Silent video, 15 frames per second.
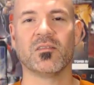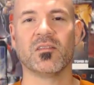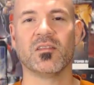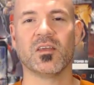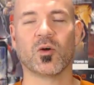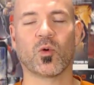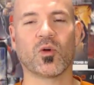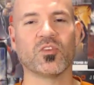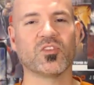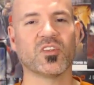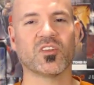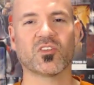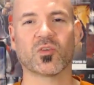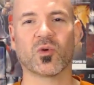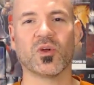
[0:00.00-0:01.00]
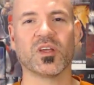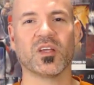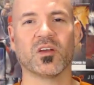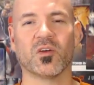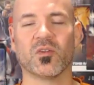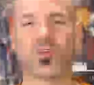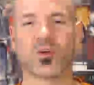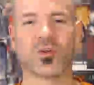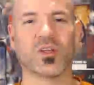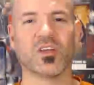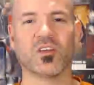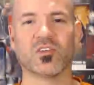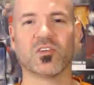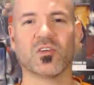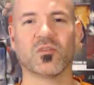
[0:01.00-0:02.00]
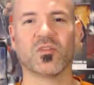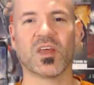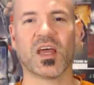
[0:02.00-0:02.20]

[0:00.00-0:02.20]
The origin story here, the early history of